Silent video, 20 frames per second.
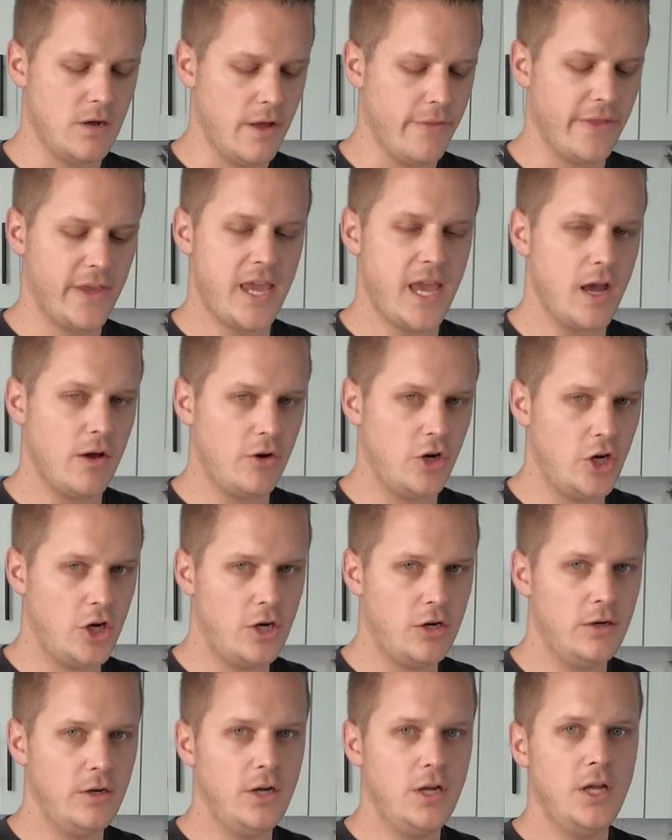on the
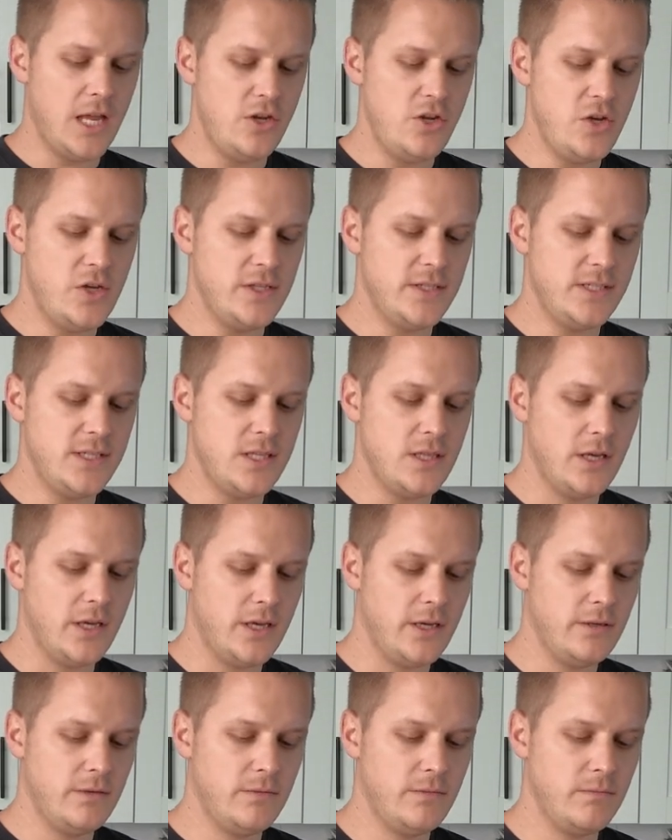counter, and you can see
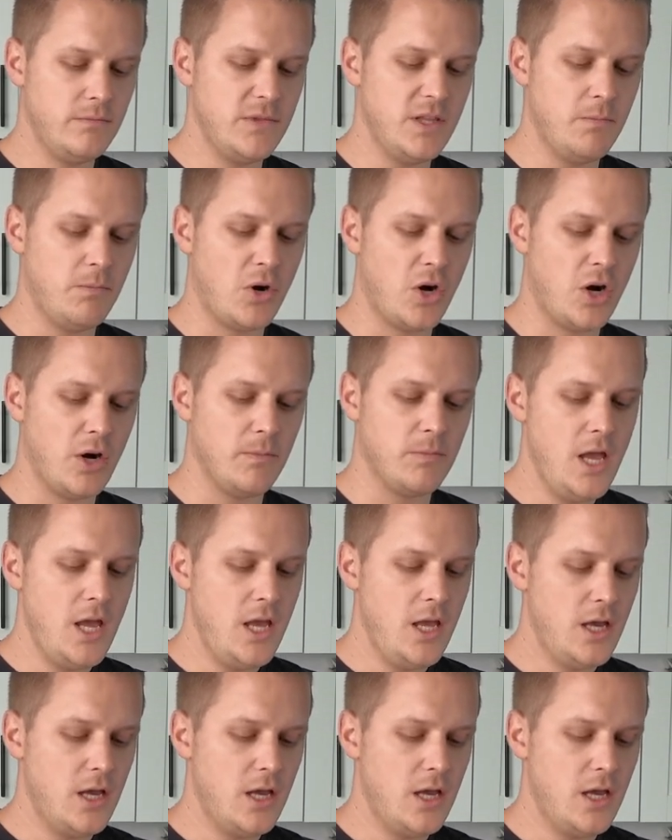the burr up.